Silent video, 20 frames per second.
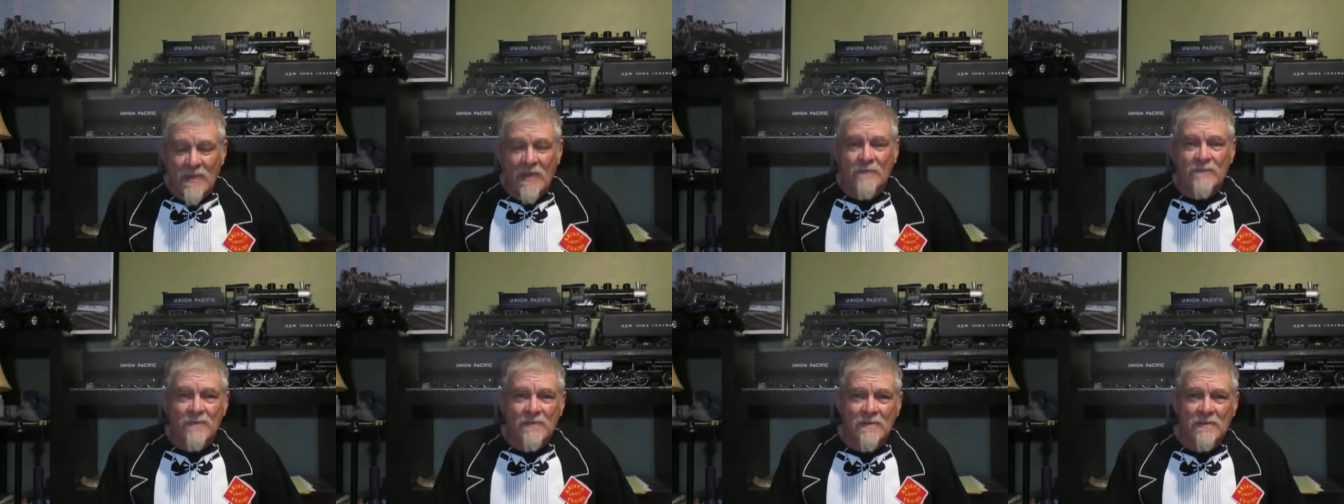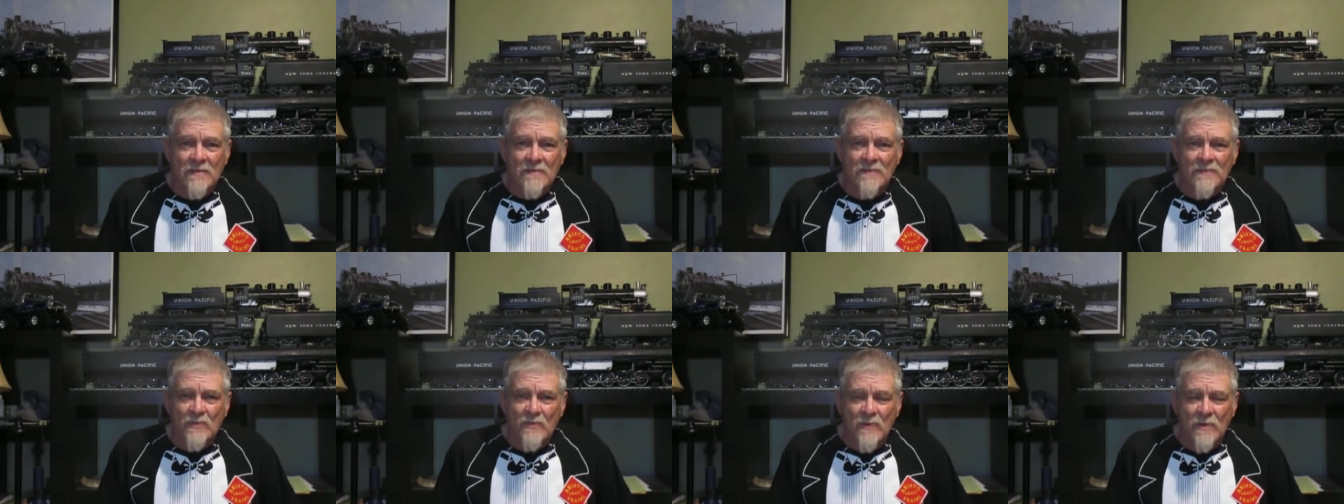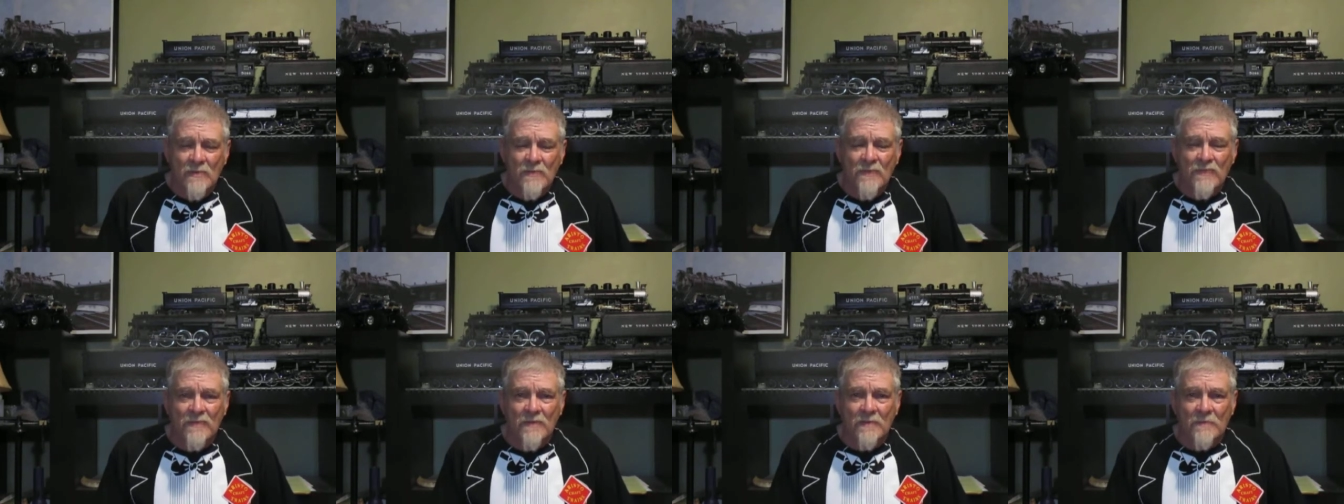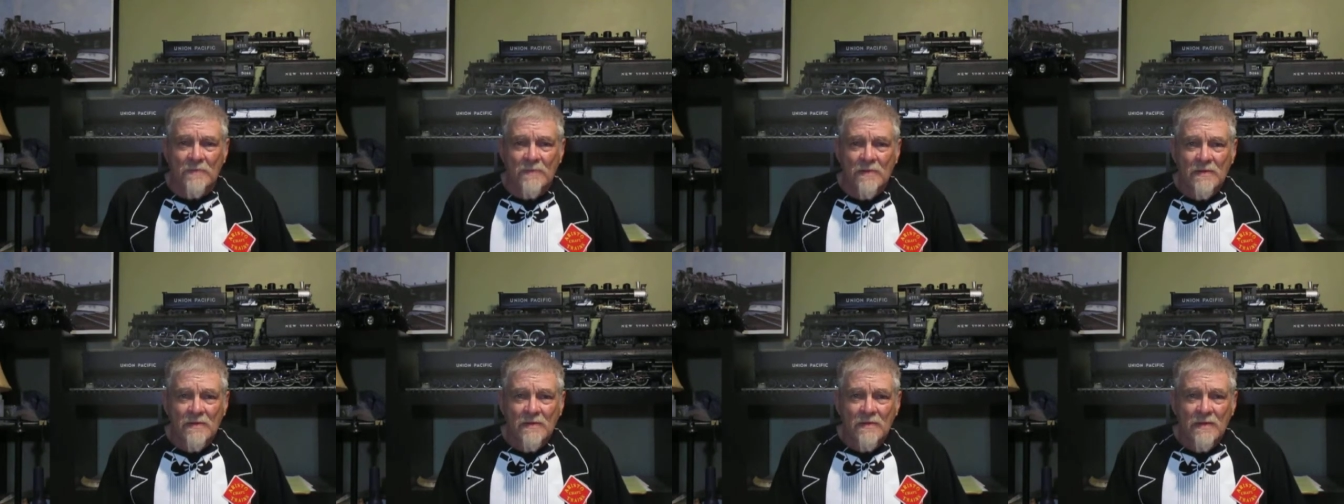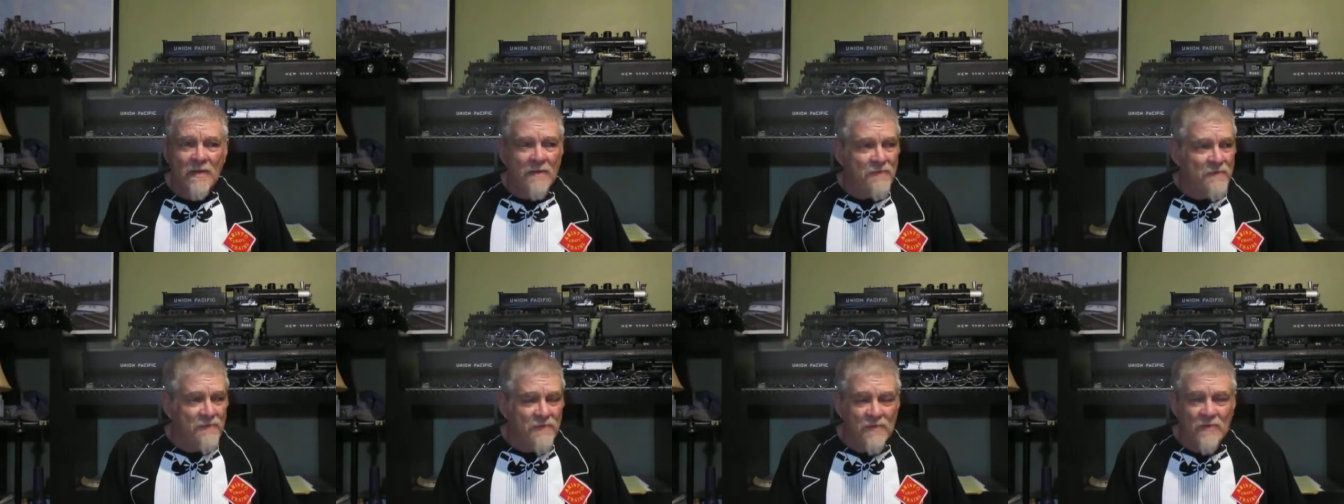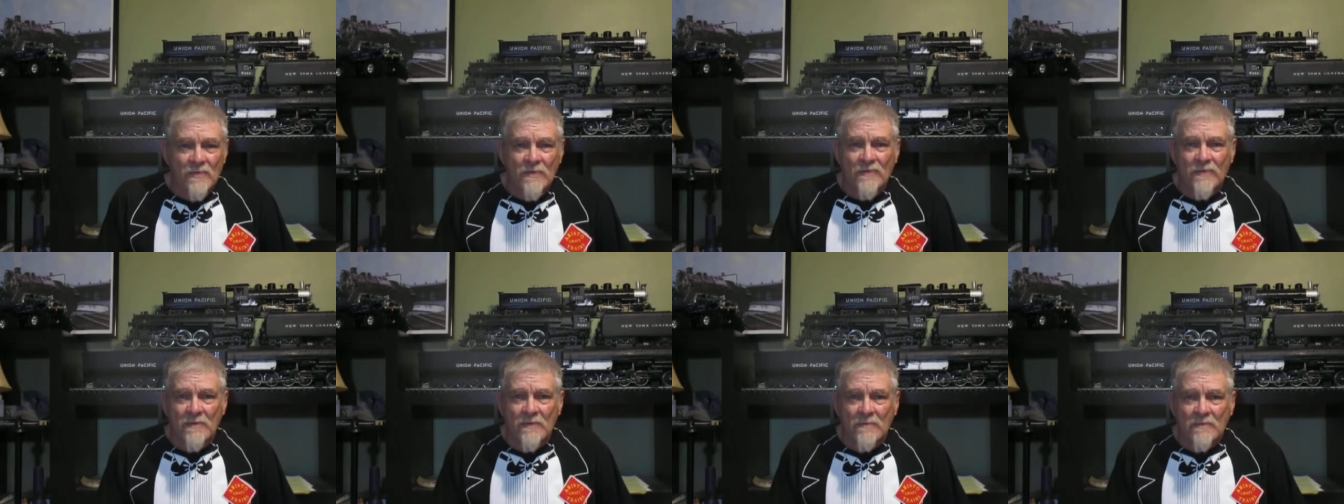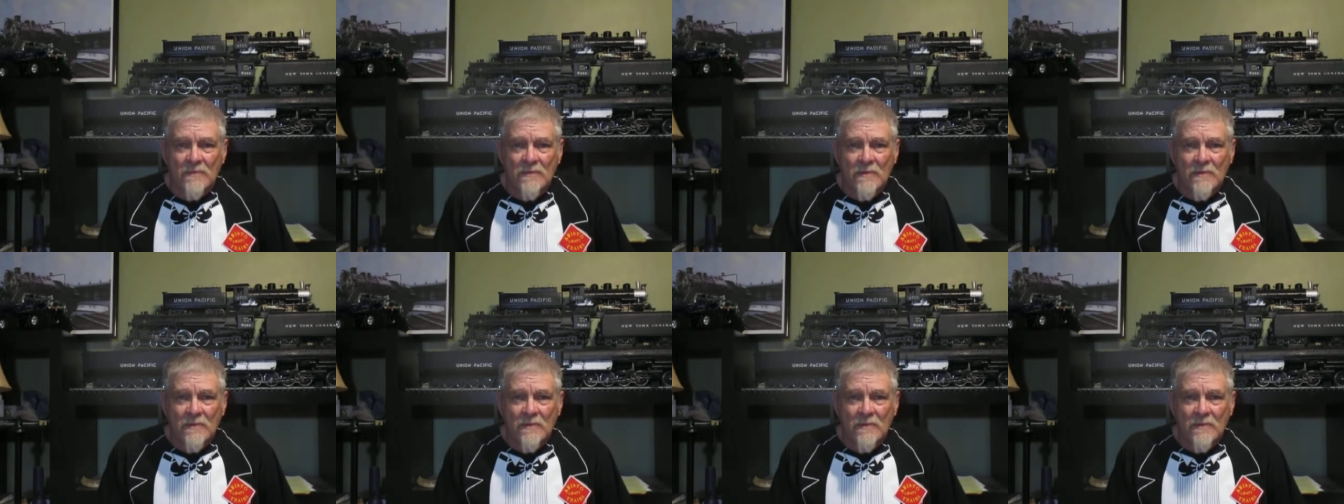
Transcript: having to, to work with them and to deal with them.